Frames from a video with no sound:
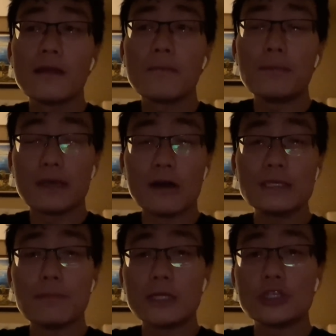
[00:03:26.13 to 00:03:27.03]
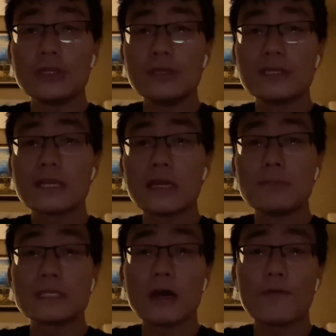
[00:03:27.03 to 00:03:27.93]
because Metchie said
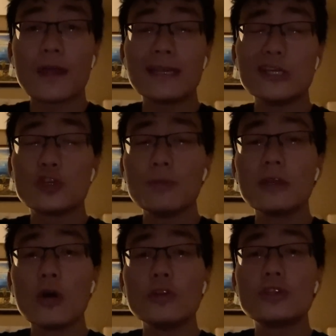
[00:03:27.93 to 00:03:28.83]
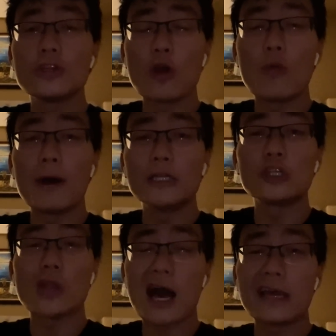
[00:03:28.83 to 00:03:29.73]
himself that he should be good to go by
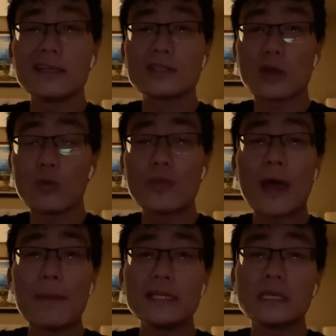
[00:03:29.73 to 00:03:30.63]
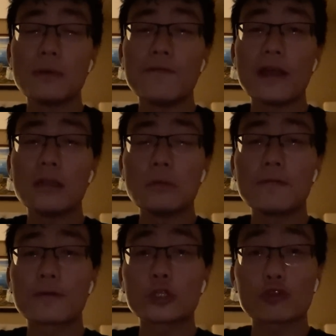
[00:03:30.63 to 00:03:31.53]
July. So that makes him available
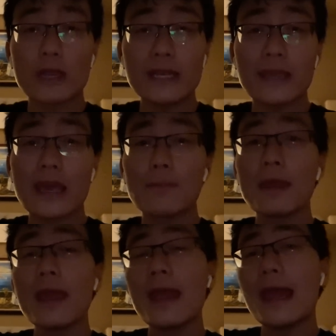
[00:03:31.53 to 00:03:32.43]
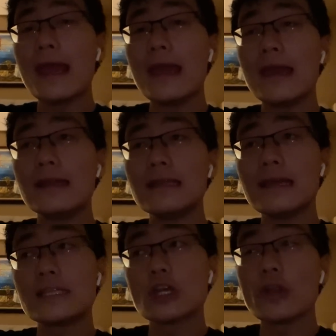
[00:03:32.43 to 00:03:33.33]
for training camp, and
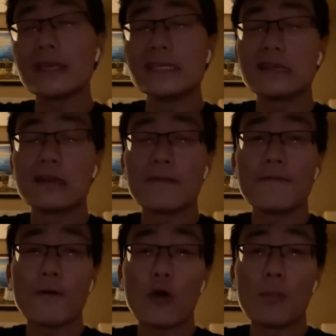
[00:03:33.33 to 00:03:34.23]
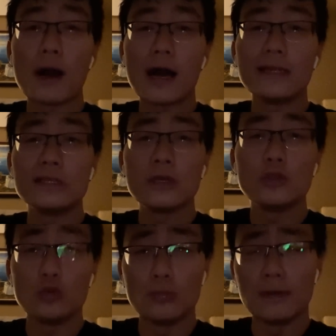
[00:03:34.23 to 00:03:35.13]
it's not like he's going to fall behind
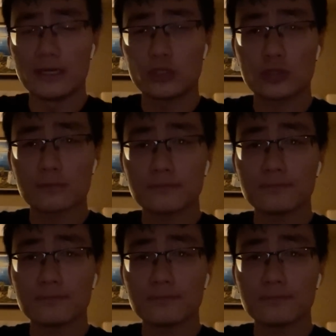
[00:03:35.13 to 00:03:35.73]
too much.